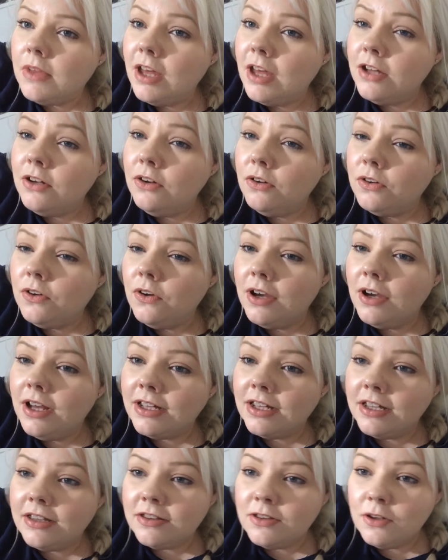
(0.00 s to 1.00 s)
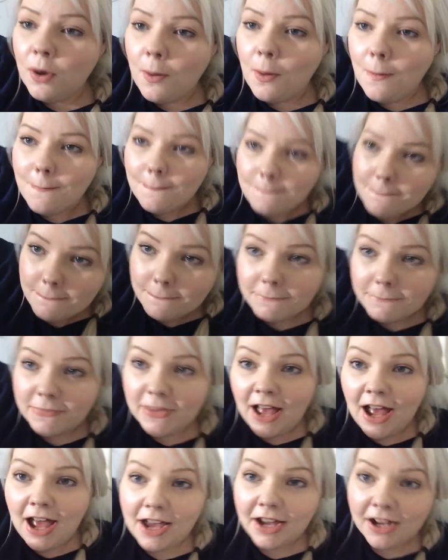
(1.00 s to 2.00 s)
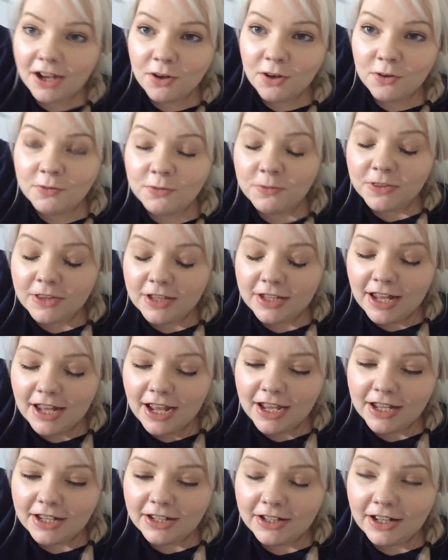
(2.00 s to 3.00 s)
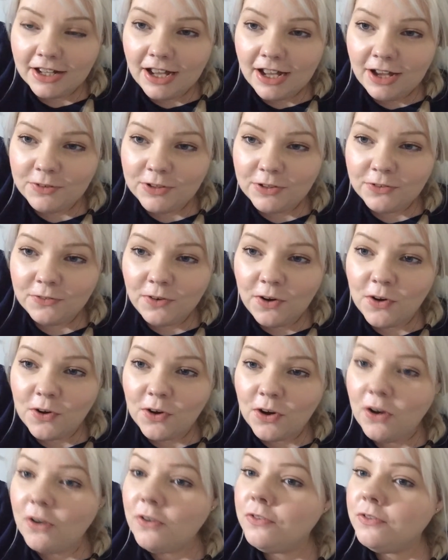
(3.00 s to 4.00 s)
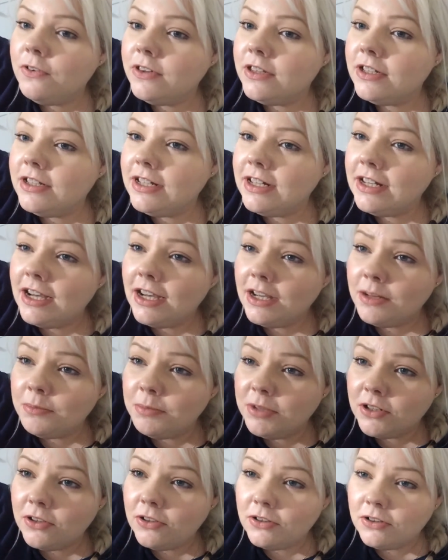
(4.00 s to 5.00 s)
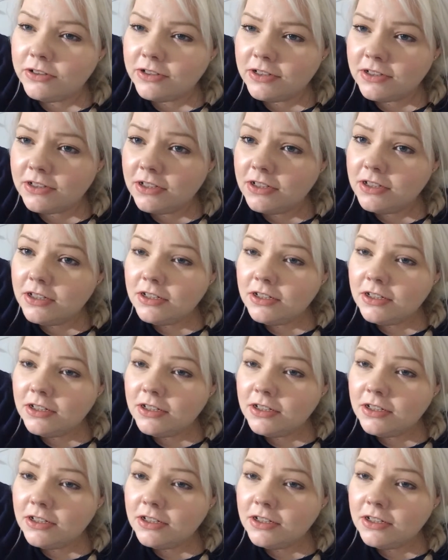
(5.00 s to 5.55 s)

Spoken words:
I don't know, like, it's not the highlight of the day having a phone call from the DI, because